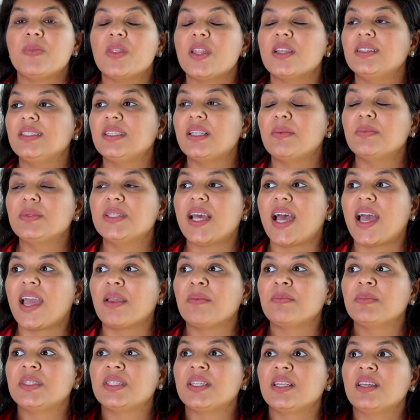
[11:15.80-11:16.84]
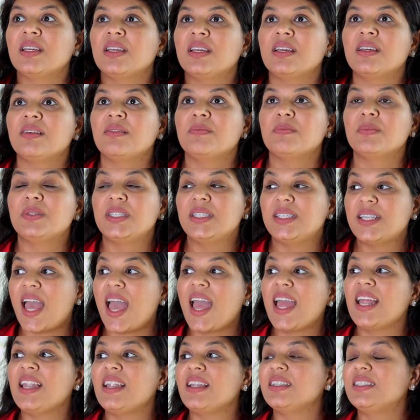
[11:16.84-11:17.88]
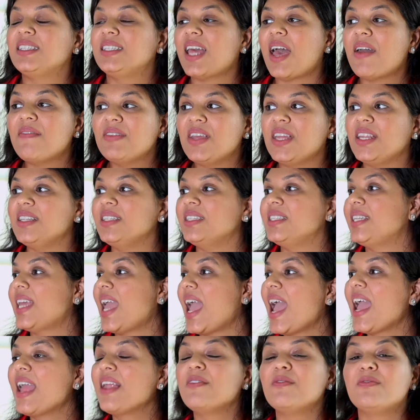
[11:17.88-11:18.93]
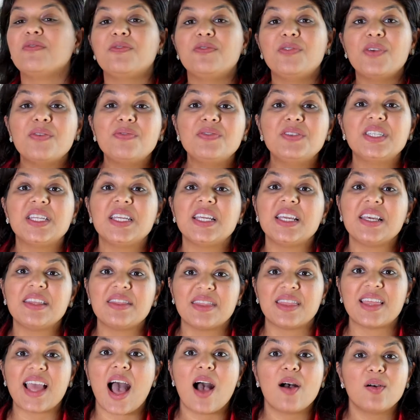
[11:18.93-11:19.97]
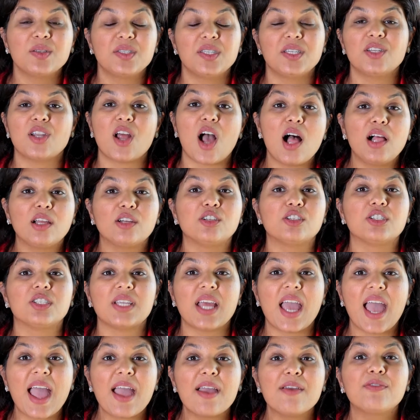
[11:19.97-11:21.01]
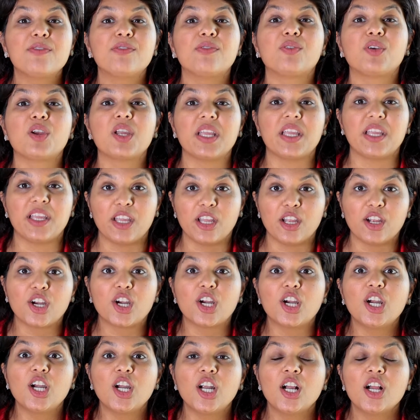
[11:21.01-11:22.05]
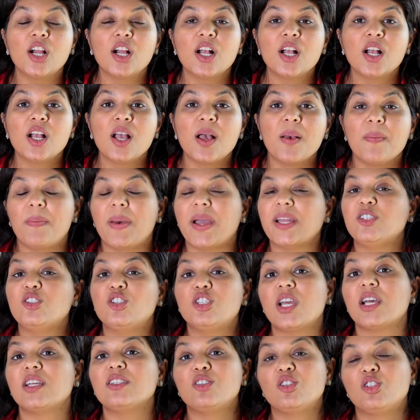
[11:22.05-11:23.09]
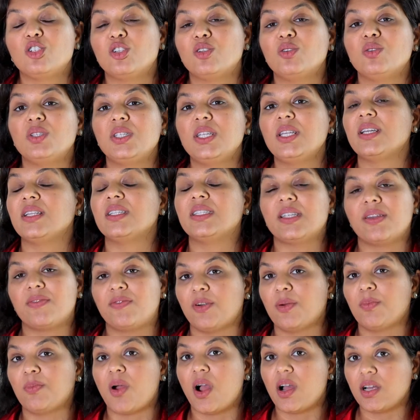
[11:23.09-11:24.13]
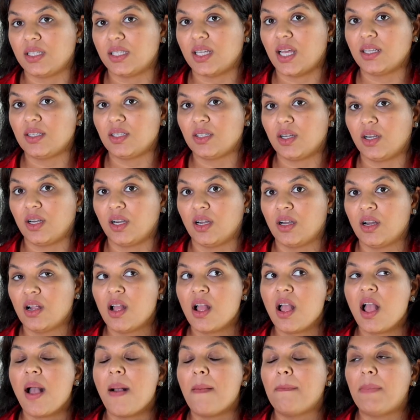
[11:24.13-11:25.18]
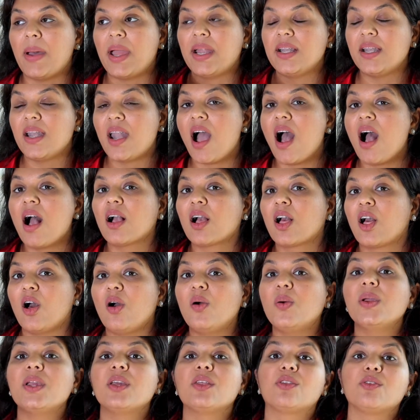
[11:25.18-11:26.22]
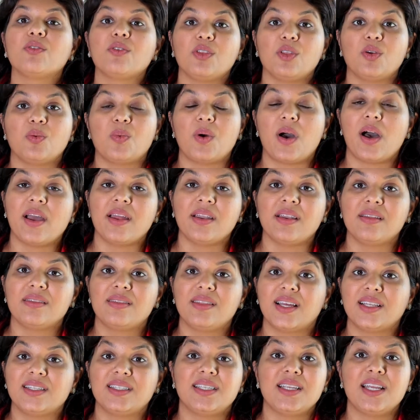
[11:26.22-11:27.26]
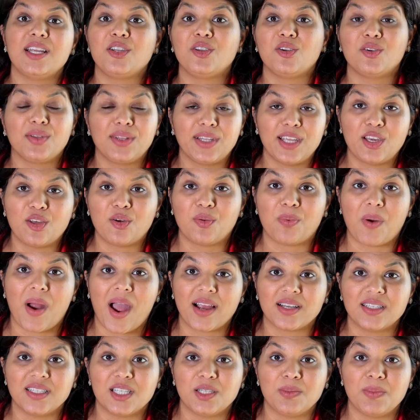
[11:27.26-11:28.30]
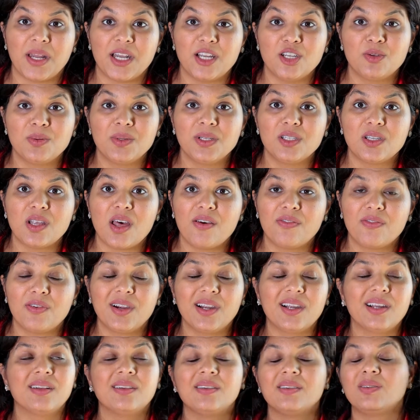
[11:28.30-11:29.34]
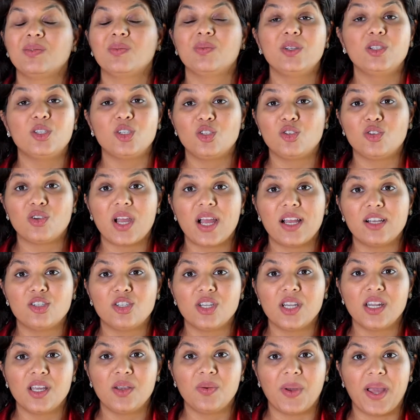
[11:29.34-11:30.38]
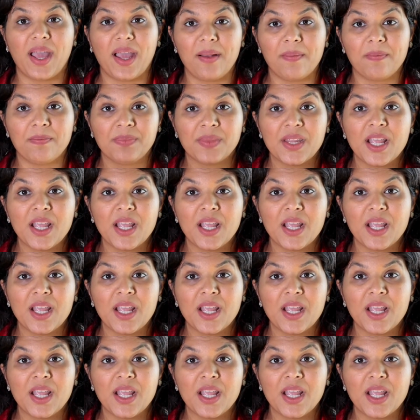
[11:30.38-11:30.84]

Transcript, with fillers: sometimes seven, ten, fifteen thousand dollars every year by just choosing a different processor, by not going through the one that's in your legal practice management software, which is trash anyway.